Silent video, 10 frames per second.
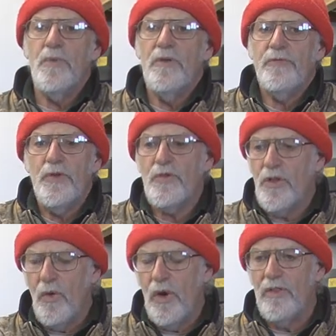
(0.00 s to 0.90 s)
If there's
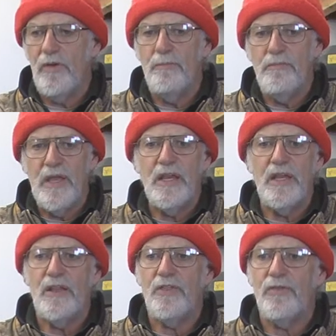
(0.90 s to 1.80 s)
no other
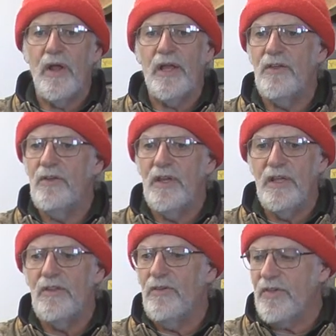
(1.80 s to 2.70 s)
immediate threat, you
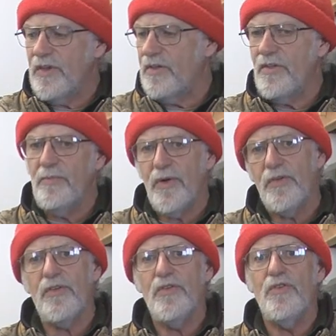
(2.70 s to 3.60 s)
need to assess the
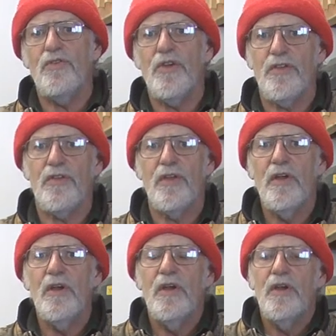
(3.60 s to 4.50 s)
person you just
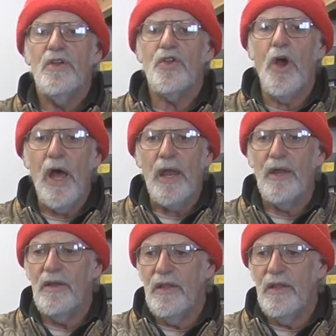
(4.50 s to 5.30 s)
shot.